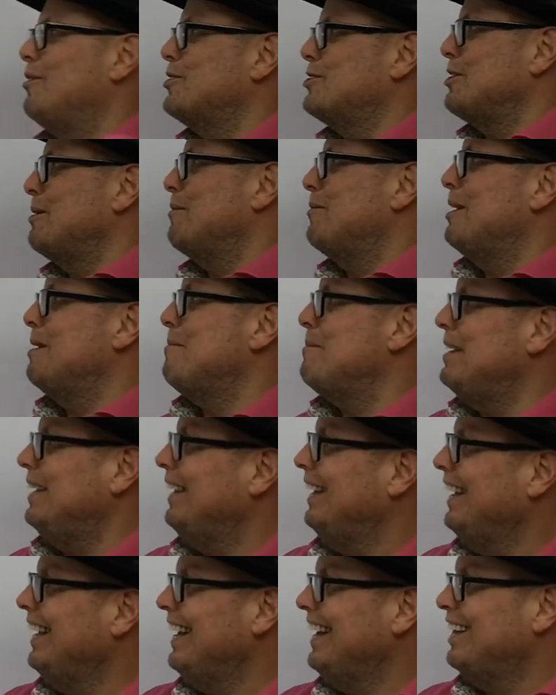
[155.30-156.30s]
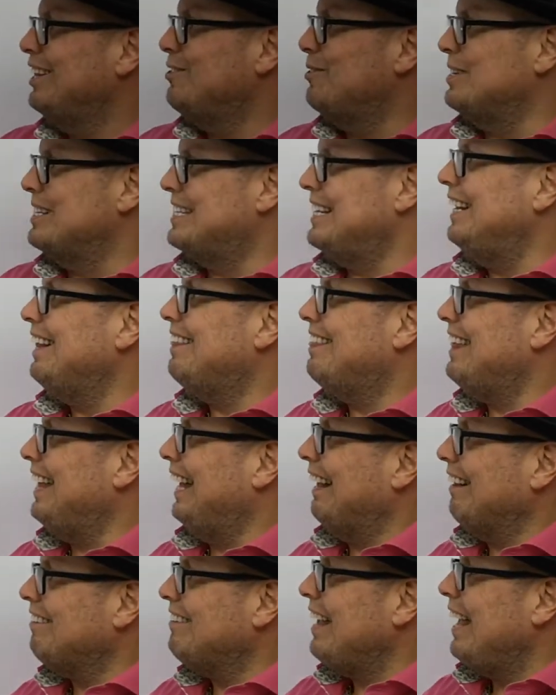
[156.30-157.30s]
We shouldn't really be doing silly
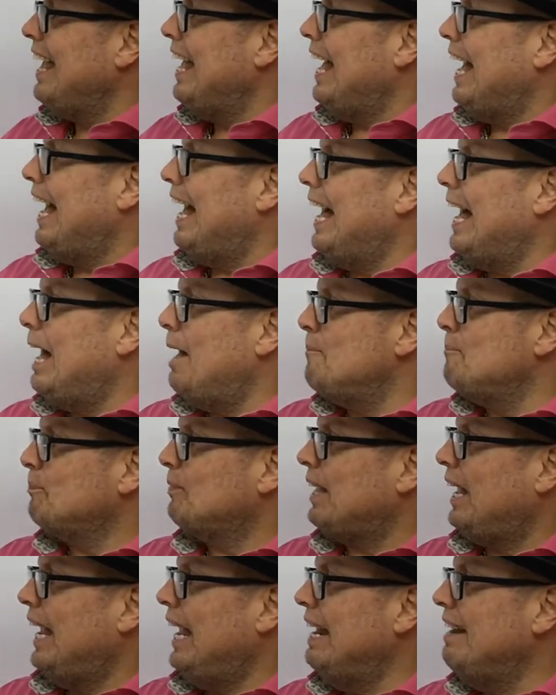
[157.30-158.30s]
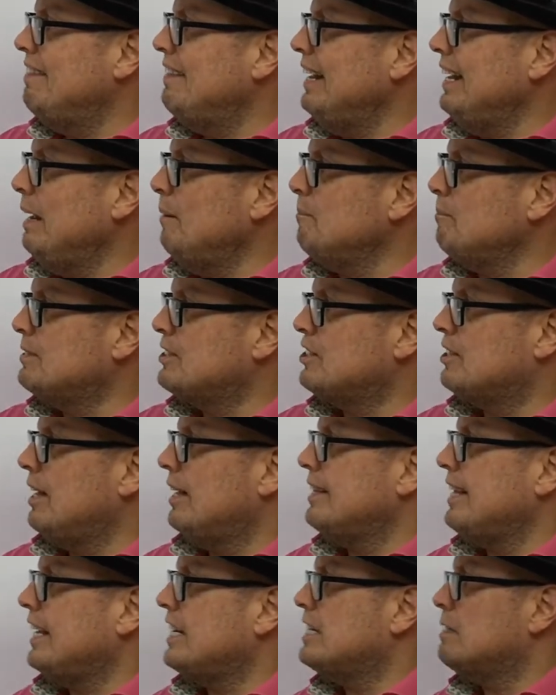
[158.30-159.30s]
things. And then I'm
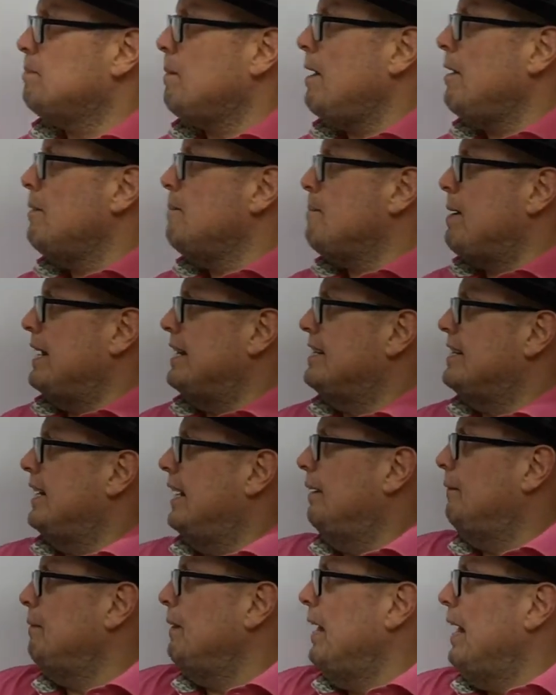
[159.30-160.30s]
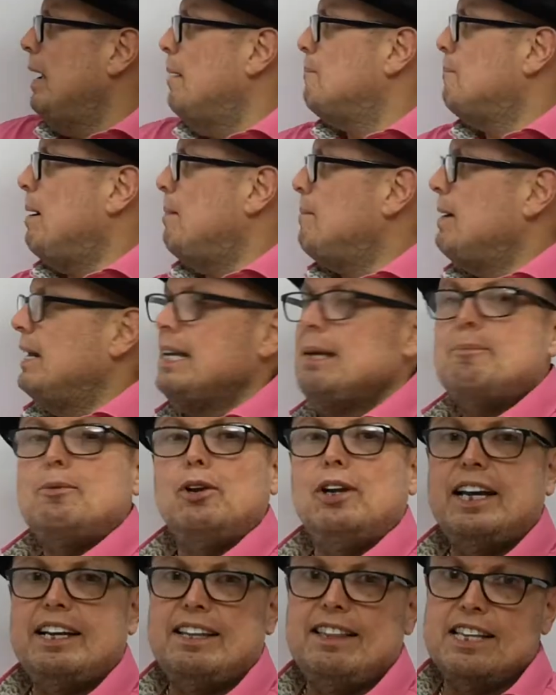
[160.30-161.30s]
start experimenting by
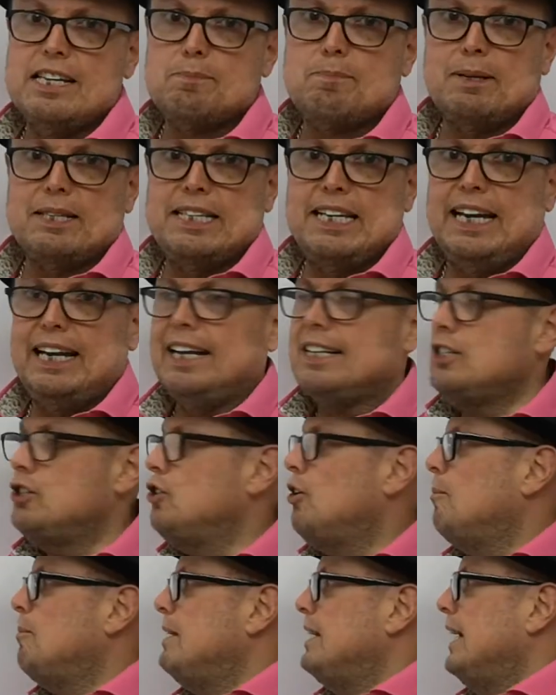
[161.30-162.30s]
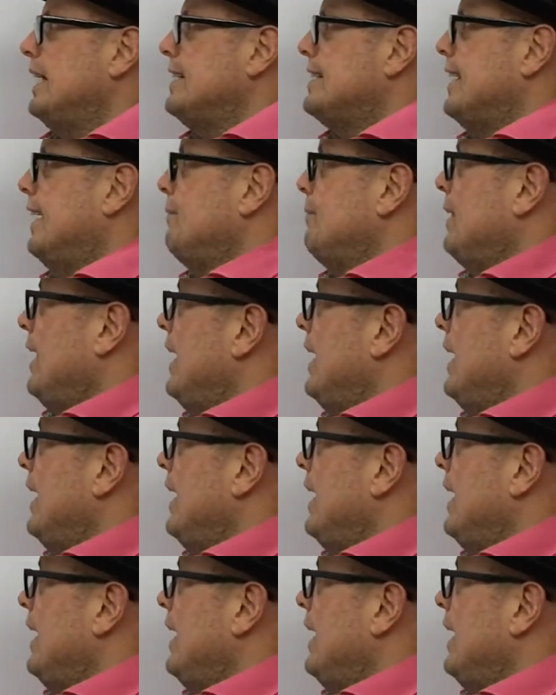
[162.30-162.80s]
manipulating this particular denominator.